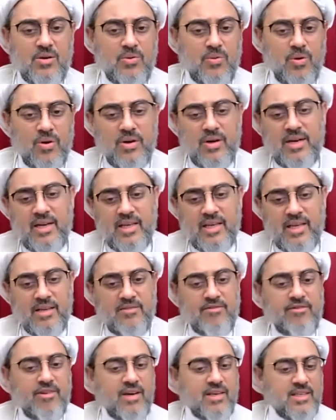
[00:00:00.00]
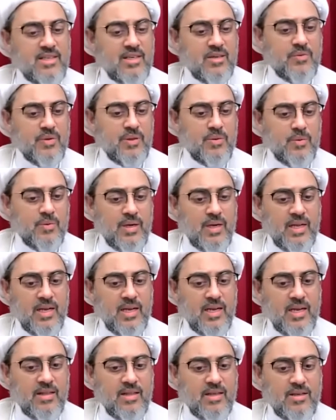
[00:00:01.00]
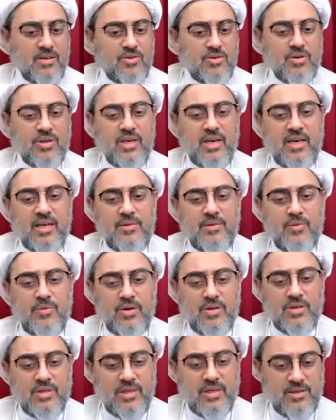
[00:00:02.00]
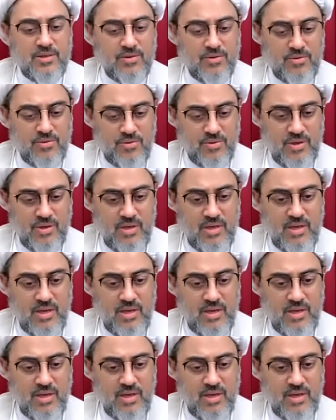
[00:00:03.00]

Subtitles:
quarreling and fighting with one another to gain what and to